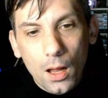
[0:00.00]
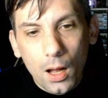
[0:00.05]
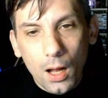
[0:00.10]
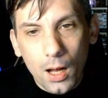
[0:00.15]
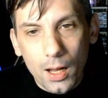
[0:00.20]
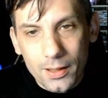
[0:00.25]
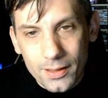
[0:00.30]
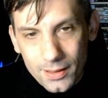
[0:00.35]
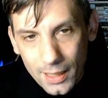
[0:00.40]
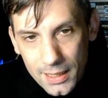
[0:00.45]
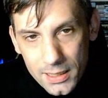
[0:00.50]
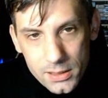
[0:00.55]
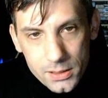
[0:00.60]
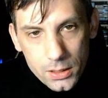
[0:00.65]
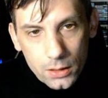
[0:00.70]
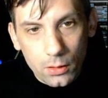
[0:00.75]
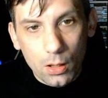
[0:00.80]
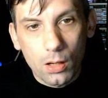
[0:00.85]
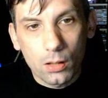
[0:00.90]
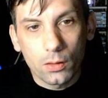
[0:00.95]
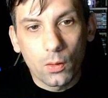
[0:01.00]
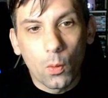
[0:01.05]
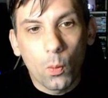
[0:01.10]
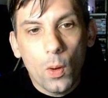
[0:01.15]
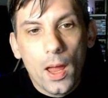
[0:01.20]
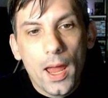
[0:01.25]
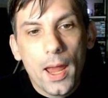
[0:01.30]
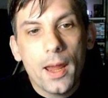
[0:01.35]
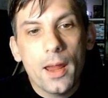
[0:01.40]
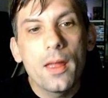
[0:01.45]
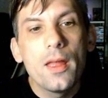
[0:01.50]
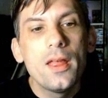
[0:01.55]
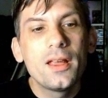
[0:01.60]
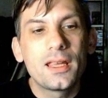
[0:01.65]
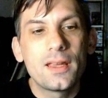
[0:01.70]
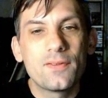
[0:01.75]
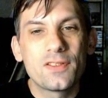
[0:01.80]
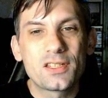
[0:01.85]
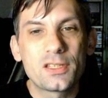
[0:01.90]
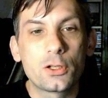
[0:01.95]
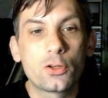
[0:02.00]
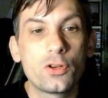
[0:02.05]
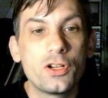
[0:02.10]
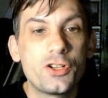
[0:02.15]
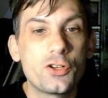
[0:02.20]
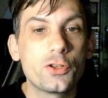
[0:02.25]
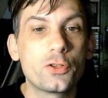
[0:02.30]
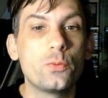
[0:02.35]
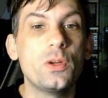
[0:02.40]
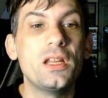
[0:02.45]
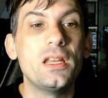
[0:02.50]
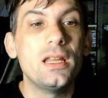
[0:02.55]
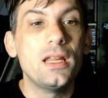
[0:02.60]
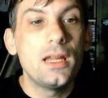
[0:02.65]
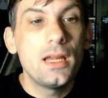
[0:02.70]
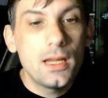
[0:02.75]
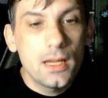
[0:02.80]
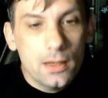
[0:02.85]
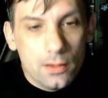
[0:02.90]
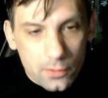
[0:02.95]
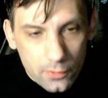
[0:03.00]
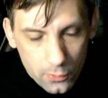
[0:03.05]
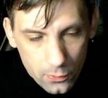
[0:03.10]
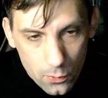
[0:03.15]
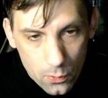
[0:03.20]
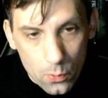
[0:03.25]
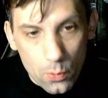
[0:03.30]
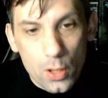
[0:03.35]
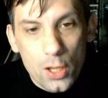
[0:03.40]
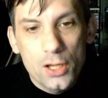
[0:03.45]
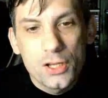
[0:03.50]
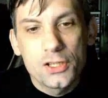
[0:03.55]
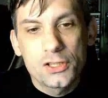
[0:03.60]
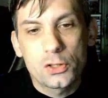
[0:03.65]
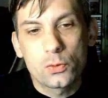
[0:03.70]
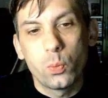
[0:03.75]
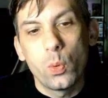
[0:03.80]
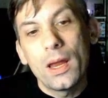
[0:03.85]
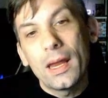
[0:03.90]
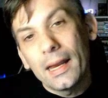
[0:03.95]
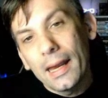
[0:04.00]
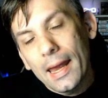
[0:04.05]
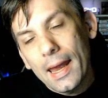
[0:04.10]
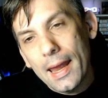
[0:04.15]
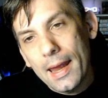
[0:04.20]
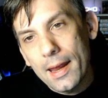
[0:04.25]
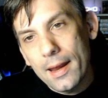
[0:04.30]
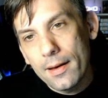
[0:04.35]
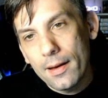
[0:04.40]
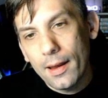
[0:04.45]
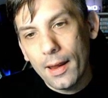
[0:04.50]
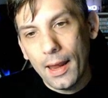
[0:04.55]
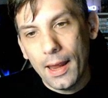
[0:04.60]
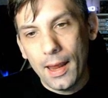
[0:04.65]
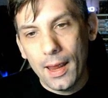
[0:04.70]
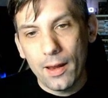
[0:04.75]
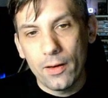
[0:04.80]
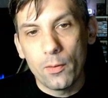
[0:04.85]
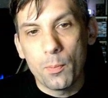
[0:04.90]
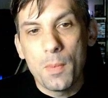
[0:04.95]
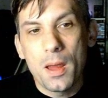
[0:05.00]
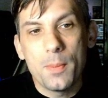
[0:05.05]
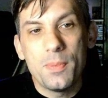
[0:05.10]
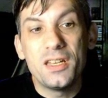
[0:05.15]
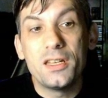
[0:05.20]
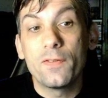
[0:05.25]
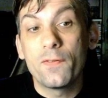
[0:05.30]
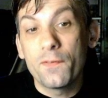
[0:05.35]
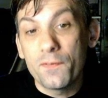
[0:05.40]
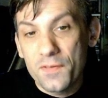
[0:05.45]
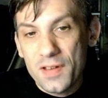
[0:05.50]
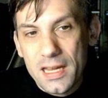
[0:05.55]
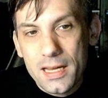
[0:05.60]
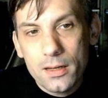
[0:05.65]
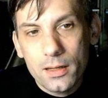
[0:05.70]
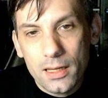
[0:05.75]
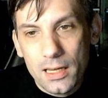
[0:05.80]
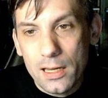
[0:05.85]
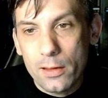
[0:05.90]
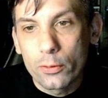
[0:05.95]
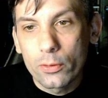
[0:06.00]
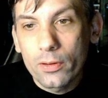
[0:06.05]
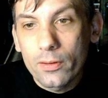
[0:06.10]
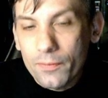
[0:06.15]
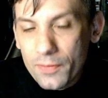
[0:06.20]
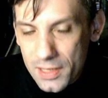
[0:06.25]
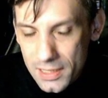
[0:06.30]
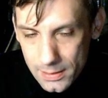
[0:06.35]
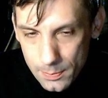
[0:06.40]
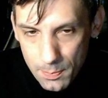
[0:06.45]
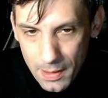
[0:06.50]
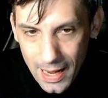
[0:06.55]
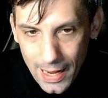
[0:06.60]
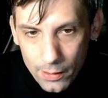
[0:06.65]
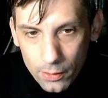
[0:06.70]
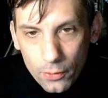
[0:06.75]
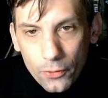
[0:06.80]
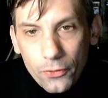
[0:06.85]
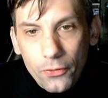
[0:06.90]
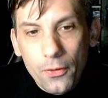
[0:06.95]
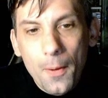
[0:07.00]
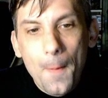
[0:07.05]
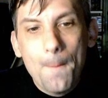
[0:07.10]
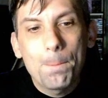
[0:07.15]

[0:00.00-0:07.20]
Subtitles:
knights along the way, give us the creatures we need to swing in and maybe defeat either of these battles.